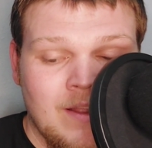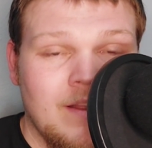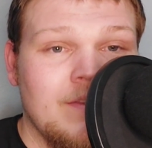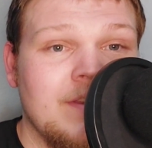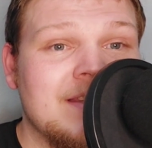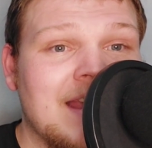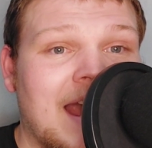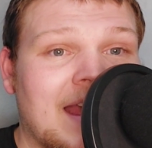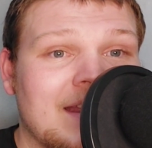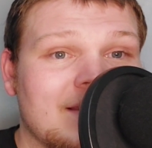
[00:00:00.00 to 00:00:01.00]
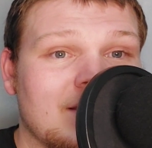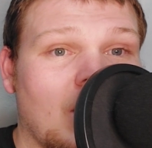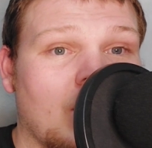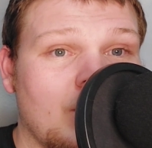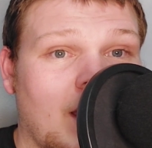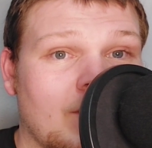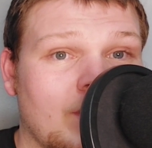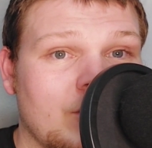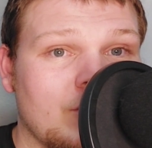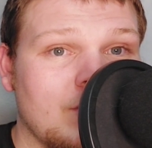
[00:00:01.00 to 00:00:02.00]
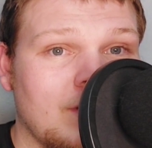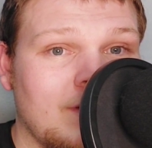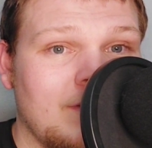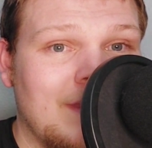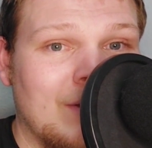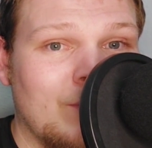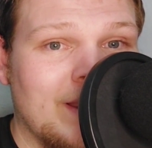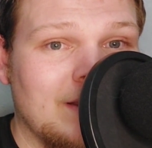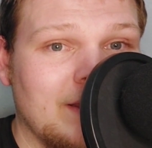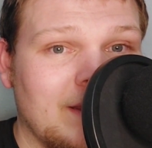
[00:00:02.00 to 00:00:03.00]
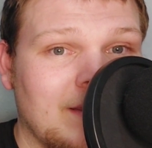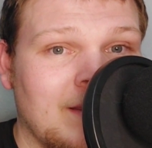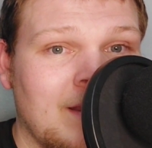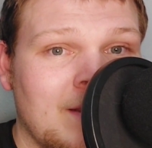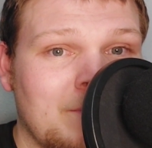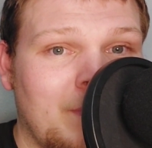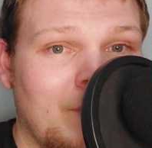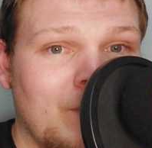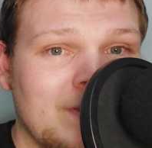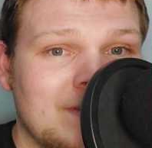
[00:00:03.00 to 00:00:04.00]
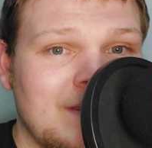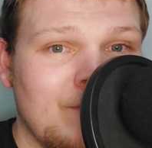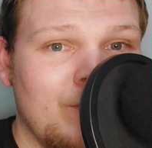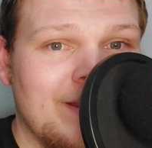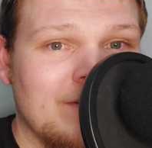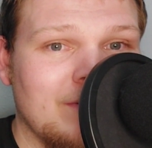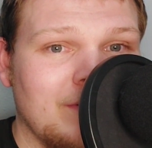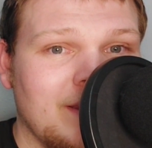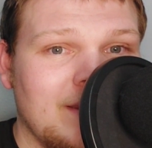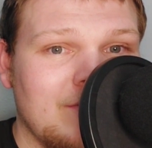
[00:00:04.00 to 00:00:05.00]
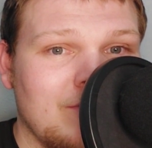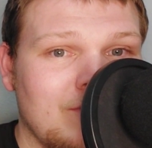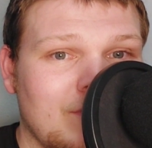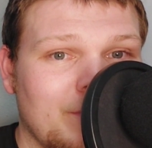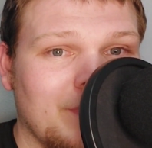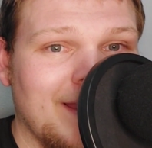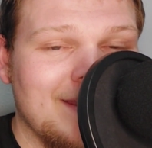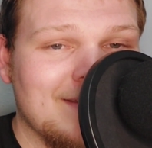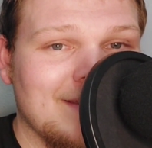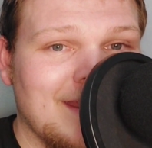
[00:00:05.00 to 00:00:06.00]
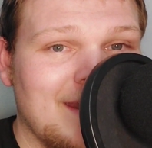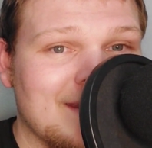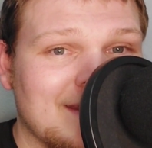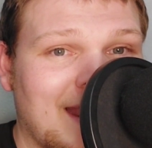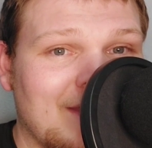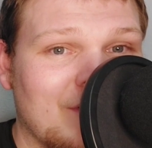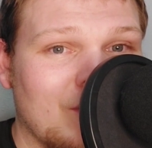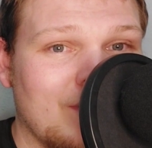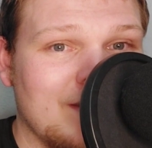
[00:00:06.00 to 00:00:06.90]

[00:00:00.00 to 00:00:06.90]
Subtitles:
These guys are not rigid. They're wiggly. But once they wiggle into the place that they decide they're going to